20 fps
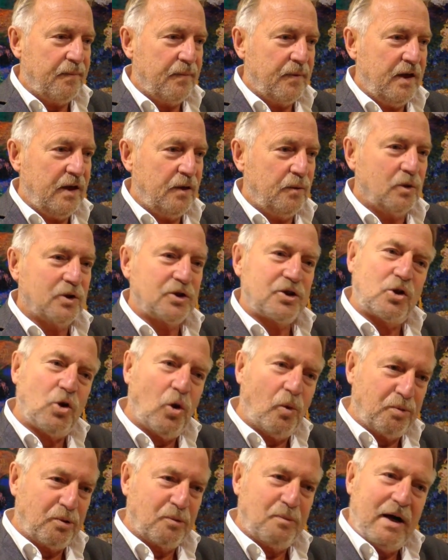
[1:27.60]
It was a
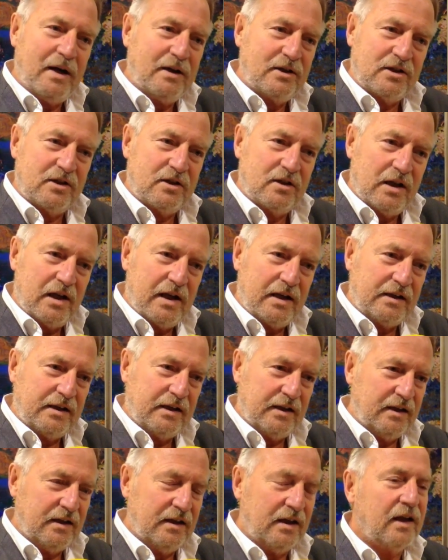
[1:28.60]
compromise,
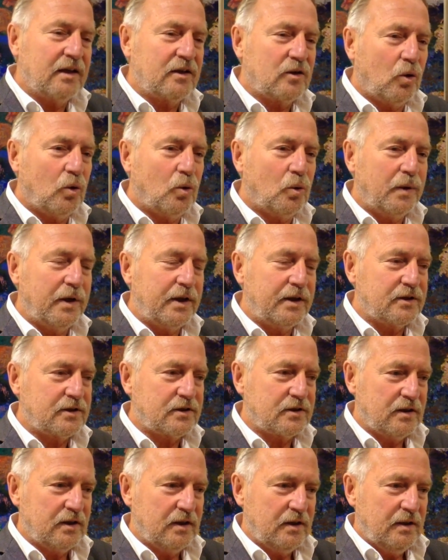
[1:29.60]
like
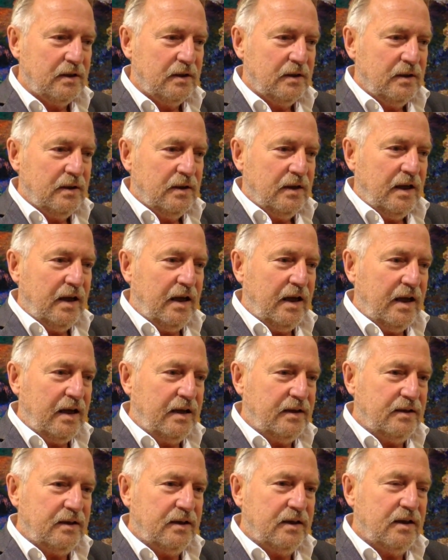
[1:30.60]
always.
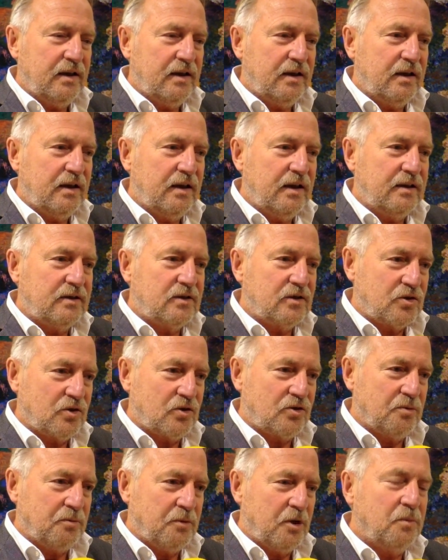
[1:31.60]
And at a
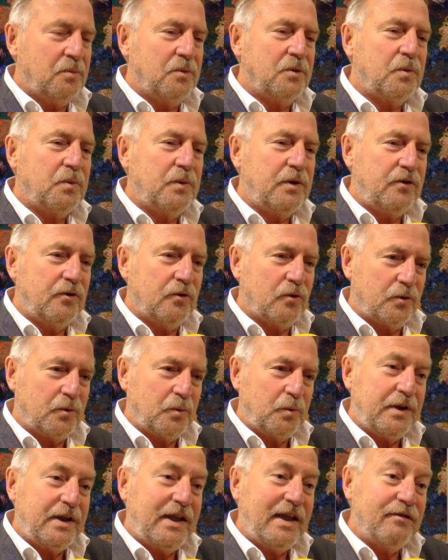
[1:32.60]
certain moment, we thought
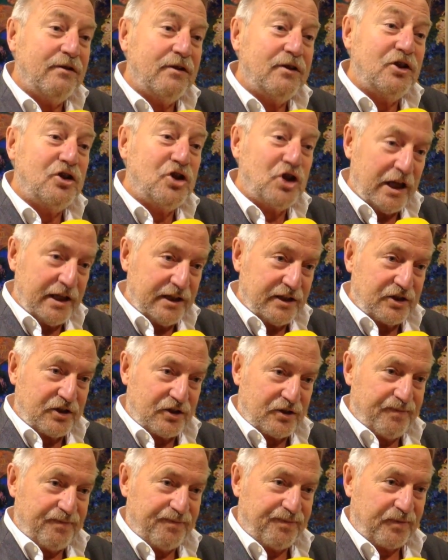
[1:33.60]
we give it a
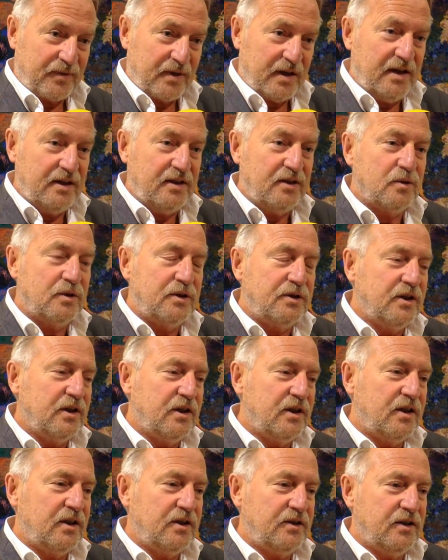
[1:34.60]
chance. And
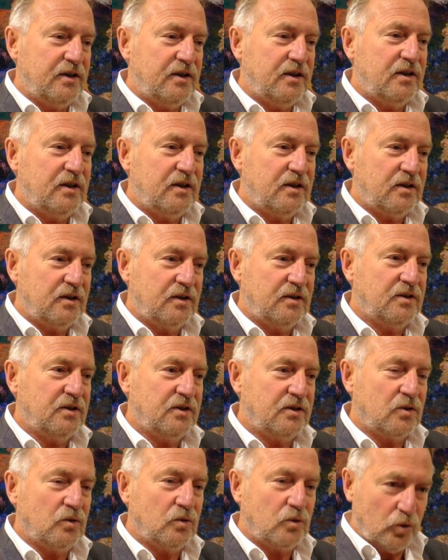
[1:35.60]
the
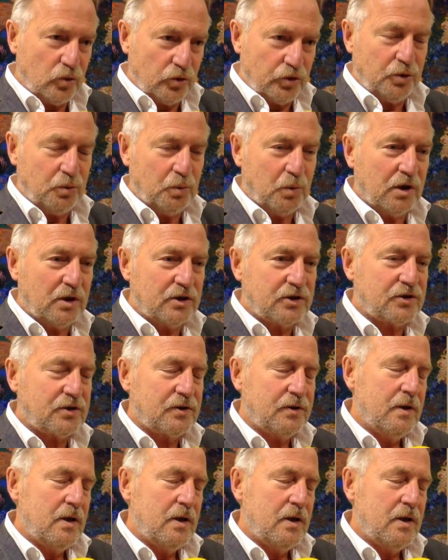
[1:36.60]
conclusion was